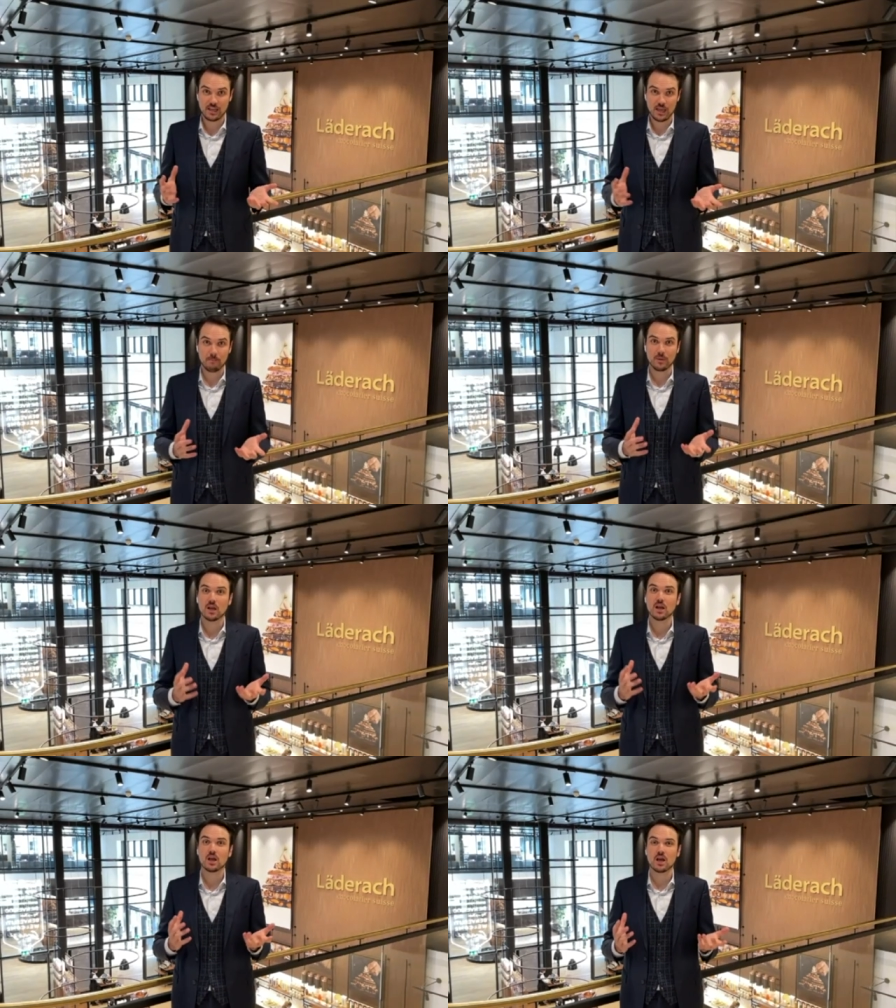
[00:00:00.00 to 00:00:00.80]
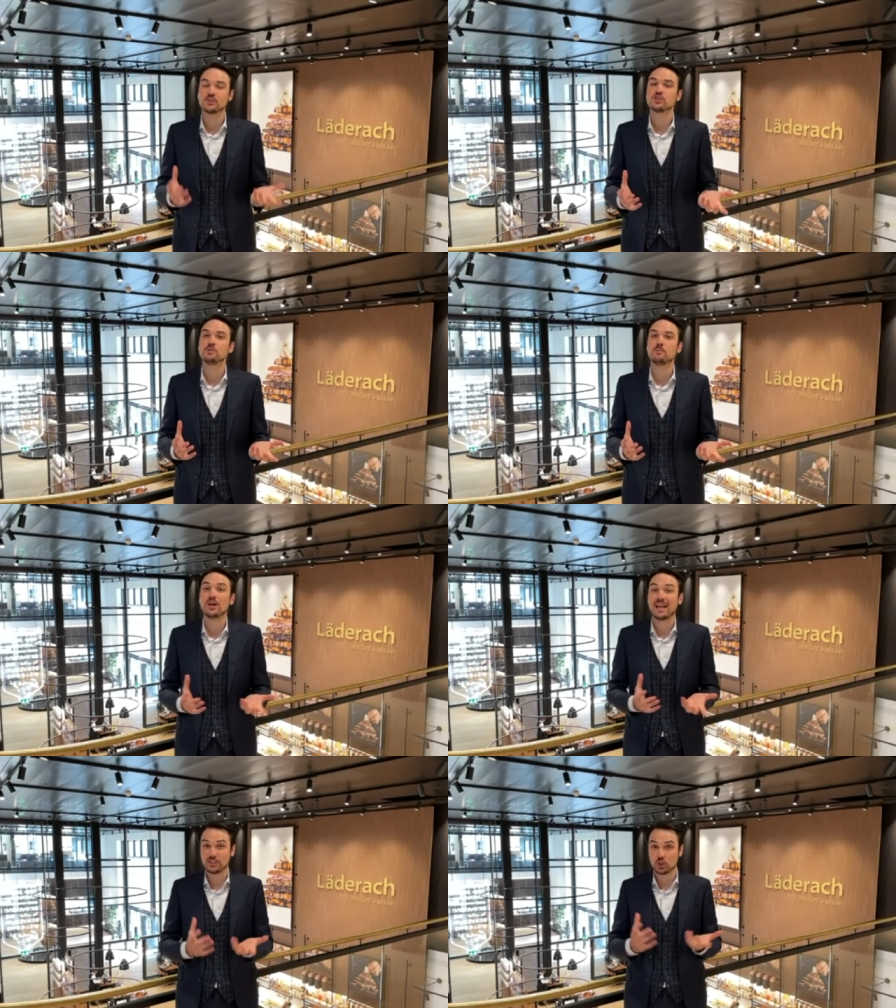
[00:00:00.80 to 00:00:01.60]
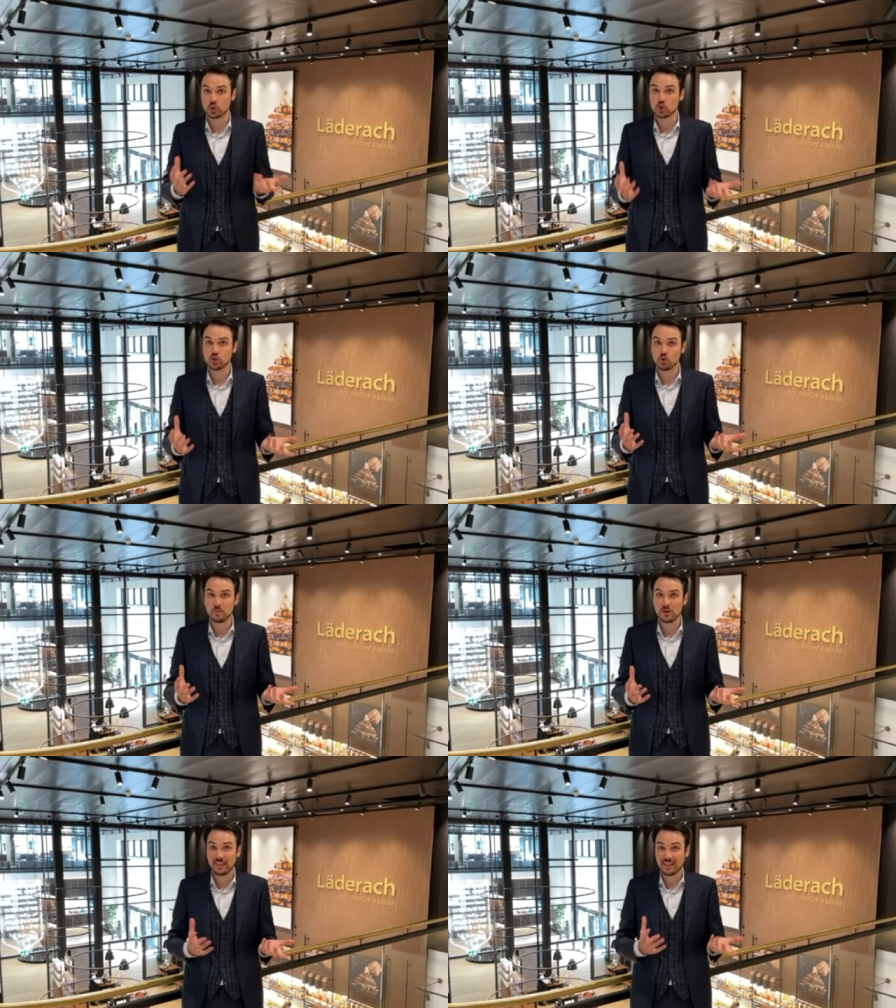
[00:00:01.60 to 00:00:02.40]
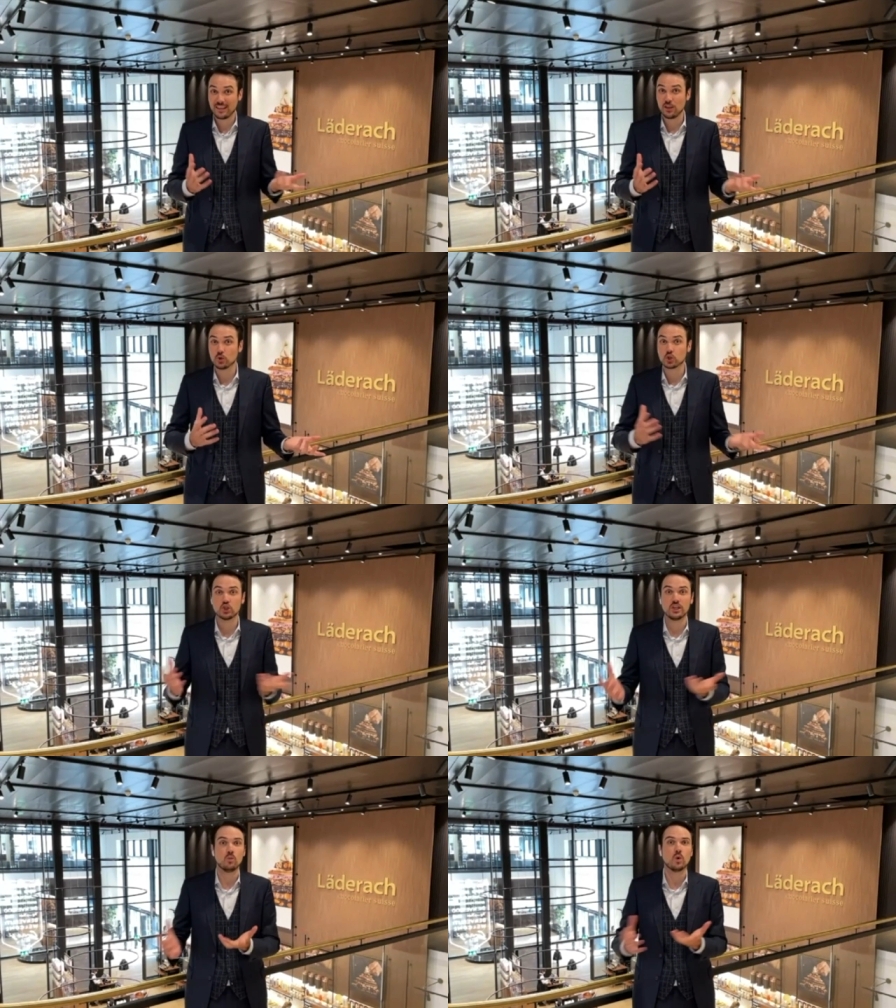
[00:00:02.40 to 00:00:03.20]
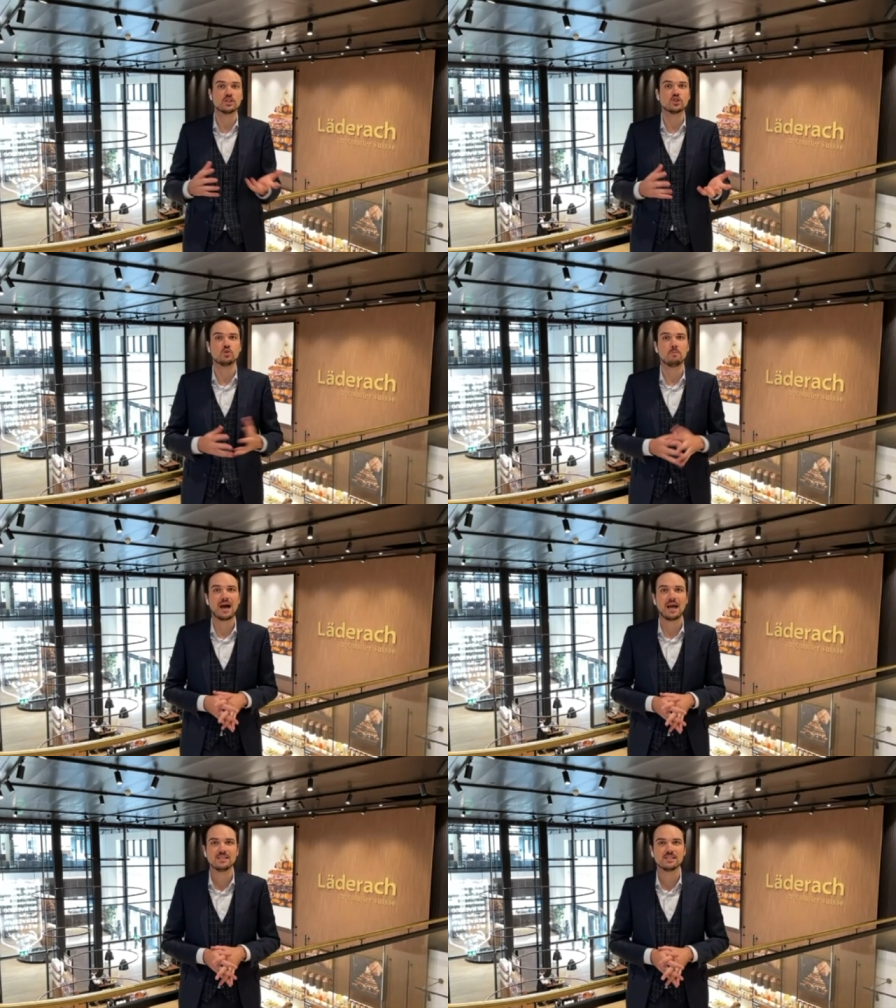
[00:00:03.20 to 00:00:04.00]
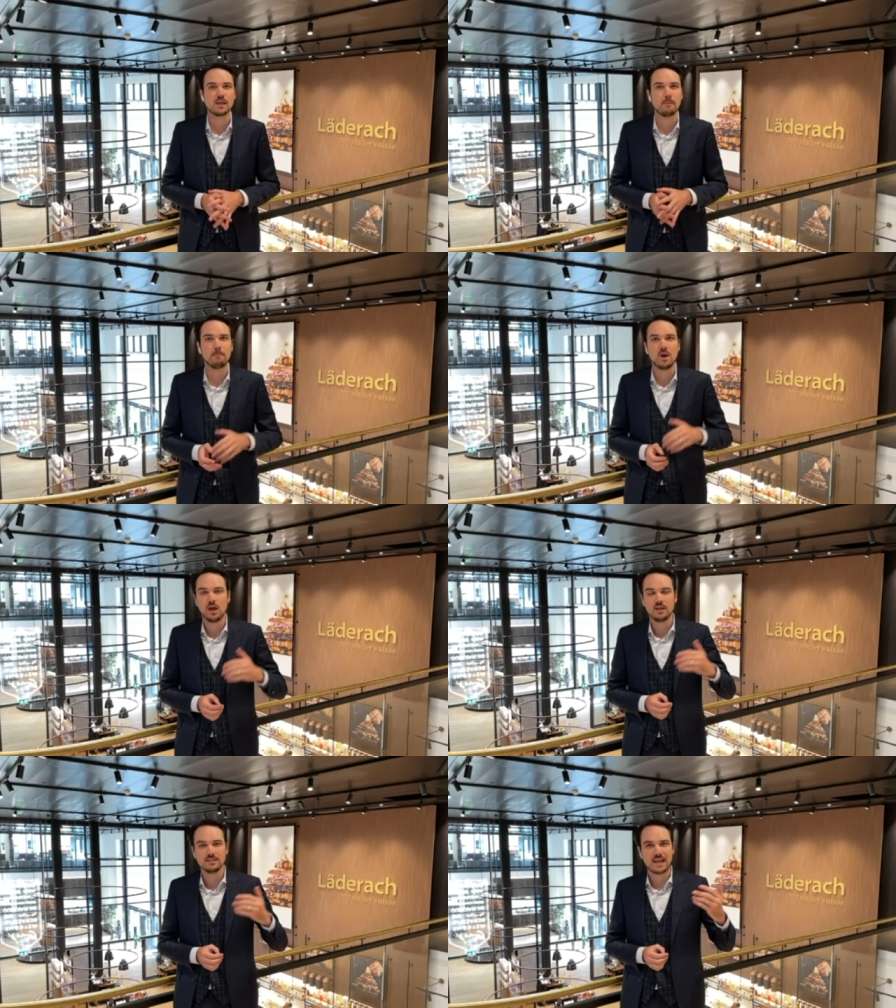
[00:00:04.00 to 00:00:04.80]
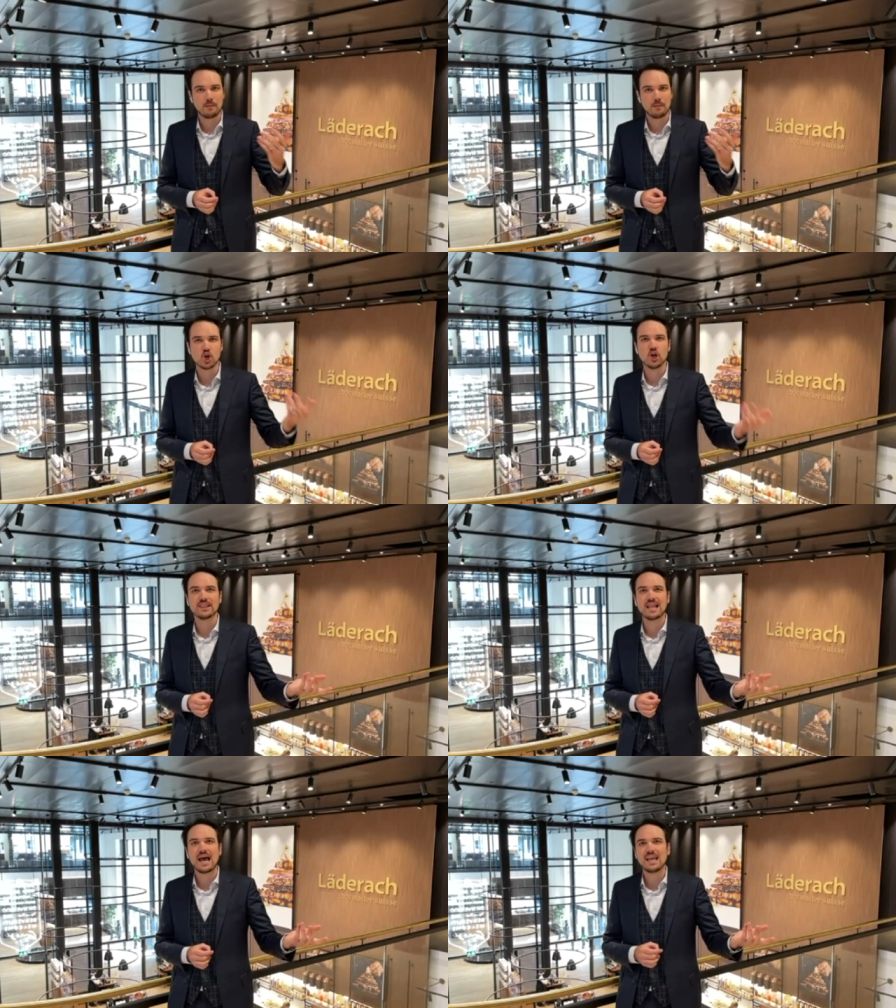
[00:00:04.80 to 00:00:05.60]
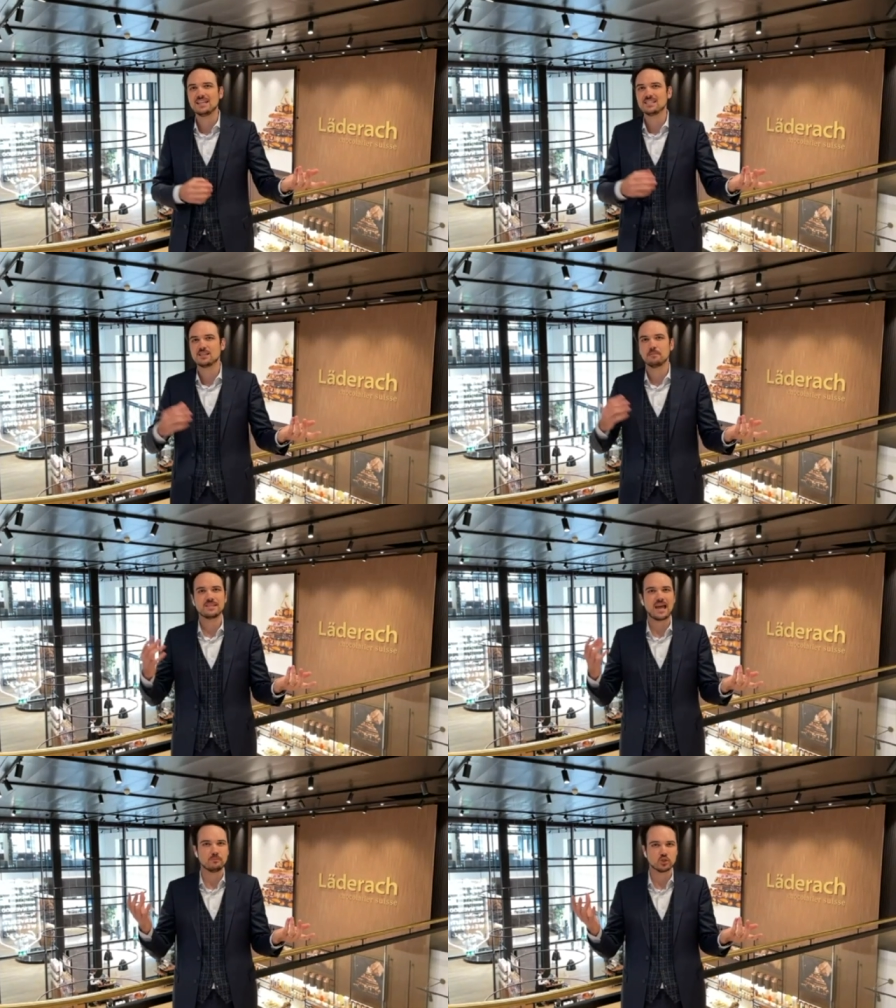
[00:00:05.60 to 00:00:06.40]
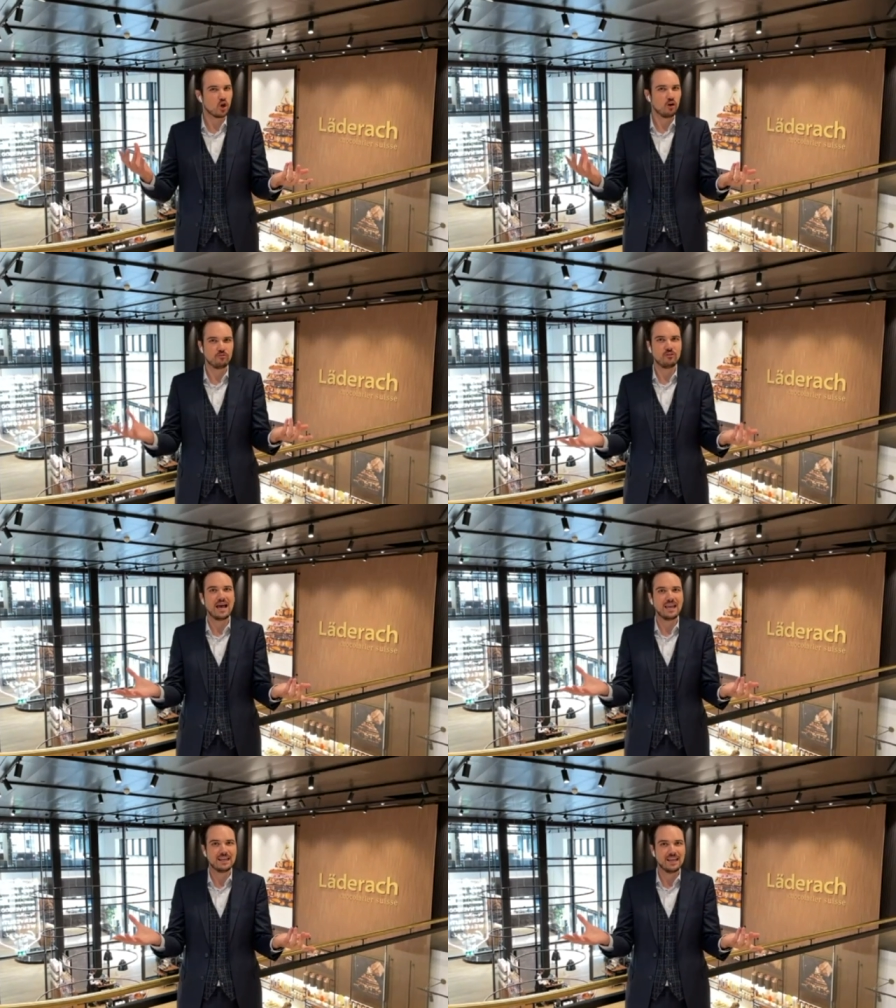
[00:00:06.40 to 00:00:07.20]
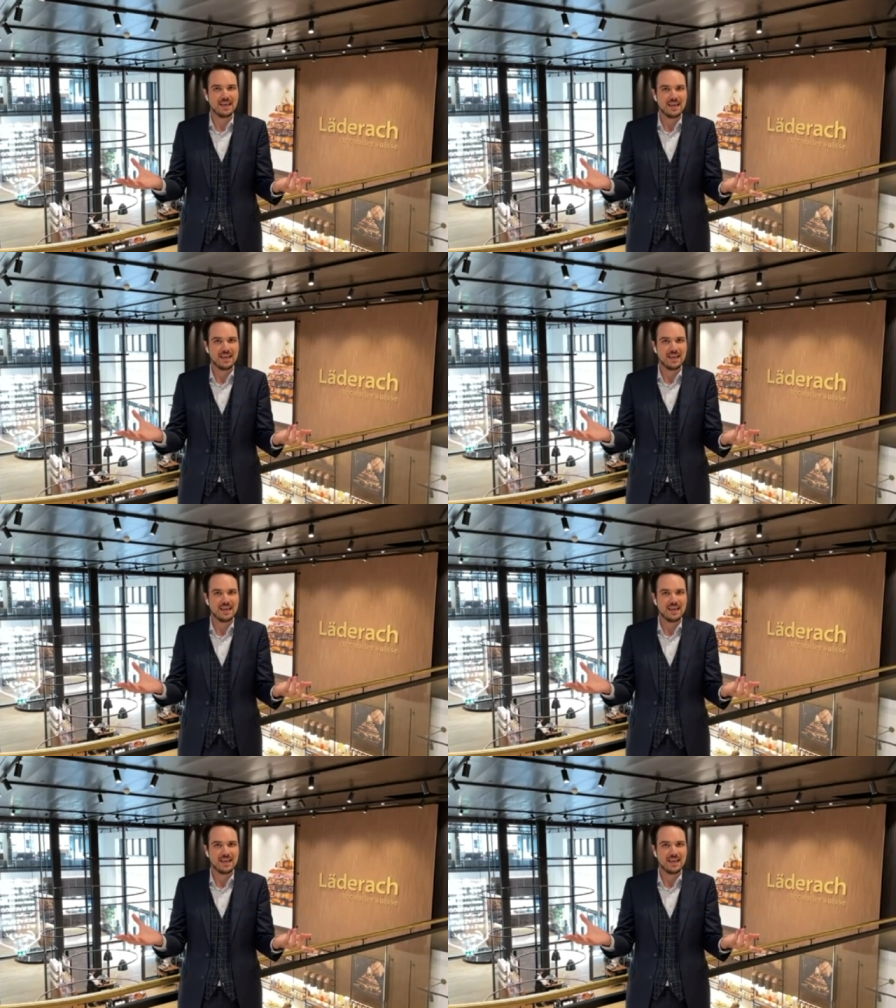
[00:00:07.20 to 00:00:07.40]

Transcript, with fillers: um, customer and consumer that he or she wants to buy sometimes online and sometimes offline